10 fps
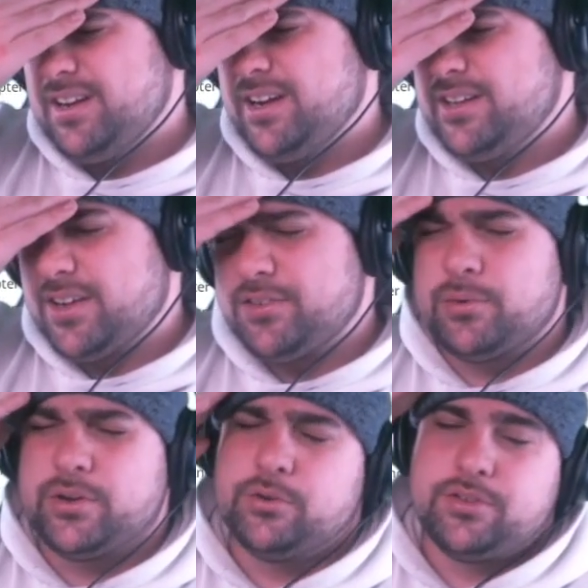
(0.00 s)
it doesn't
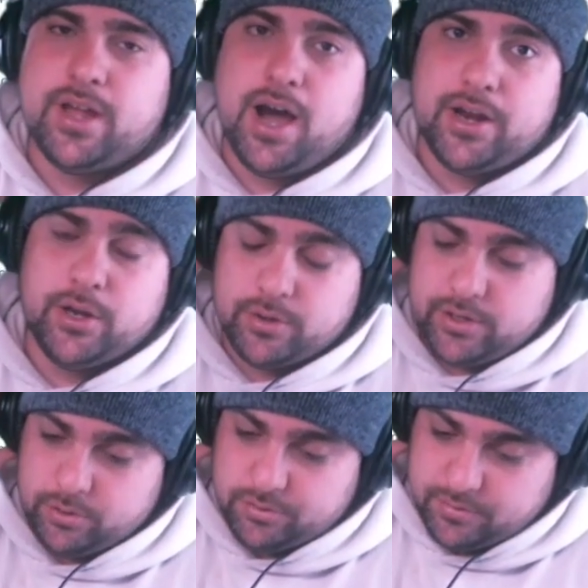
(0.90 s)
reduce the audio
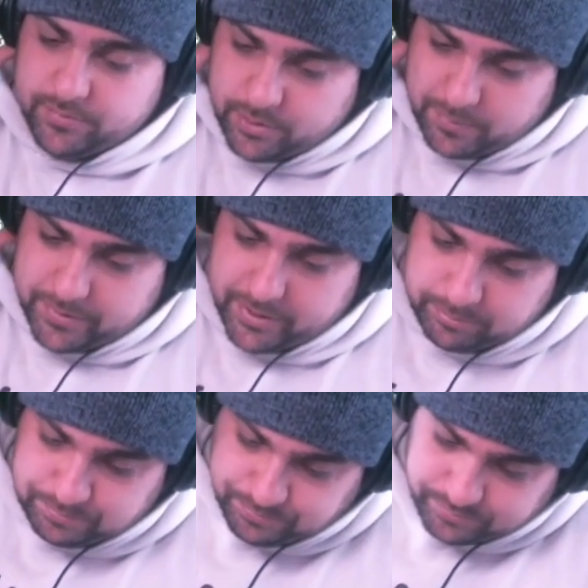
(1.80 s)
cues of you coming up.
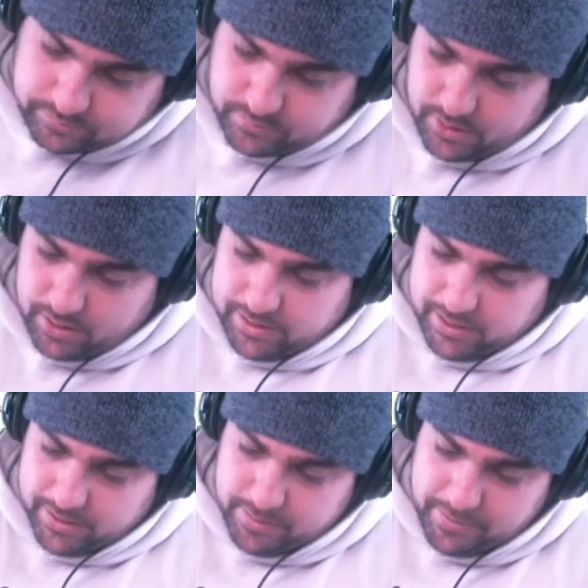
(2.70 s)

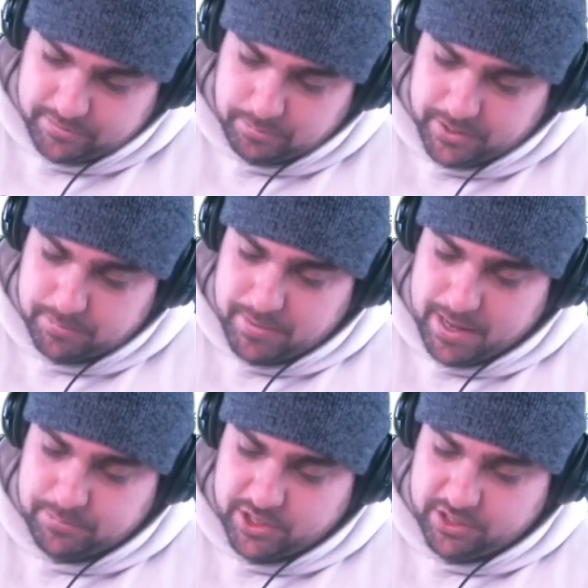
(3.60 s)
They made some big
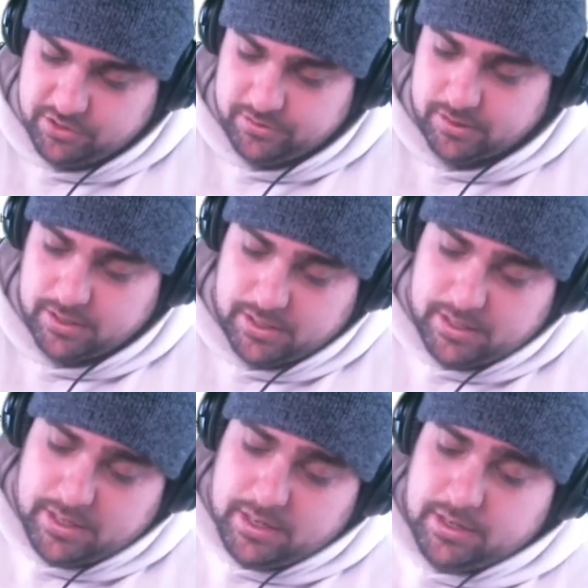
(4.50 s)
map changes,
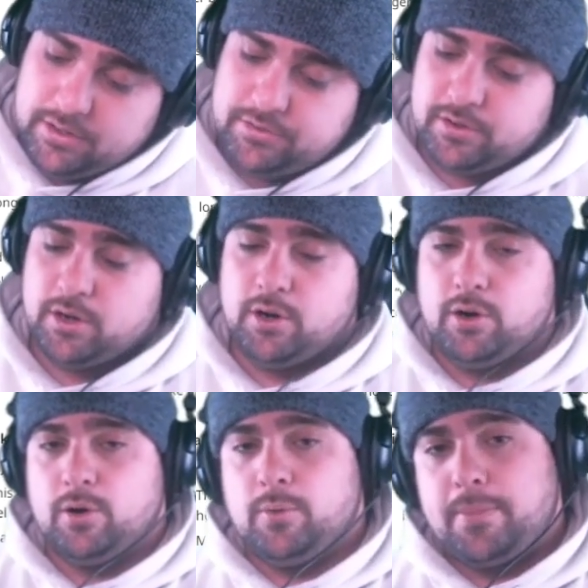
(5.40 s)

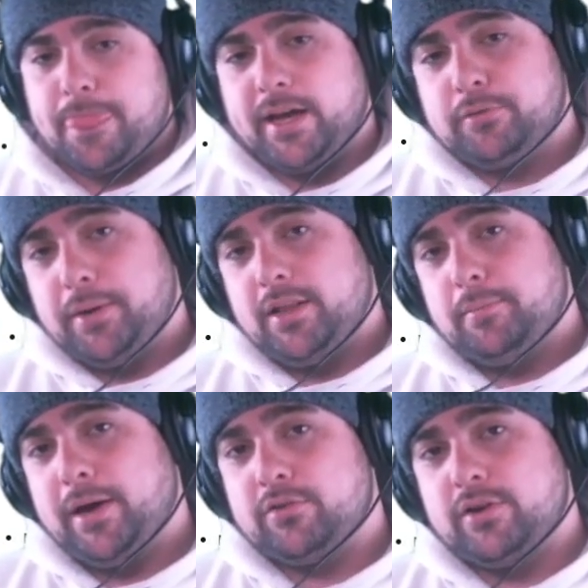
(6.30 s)
so they expanded the
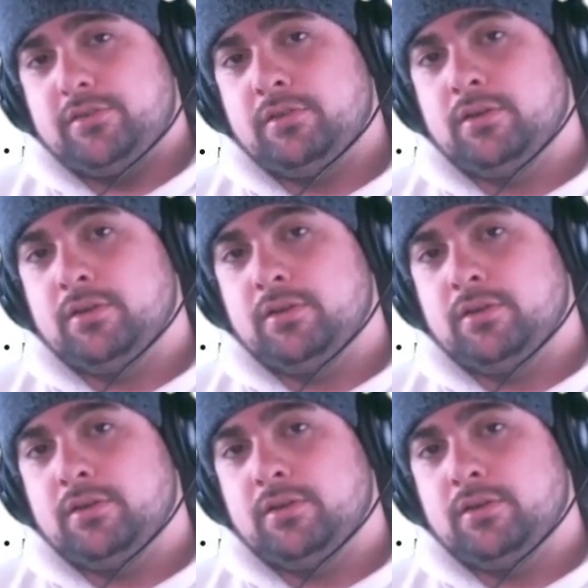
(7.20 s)
boundaries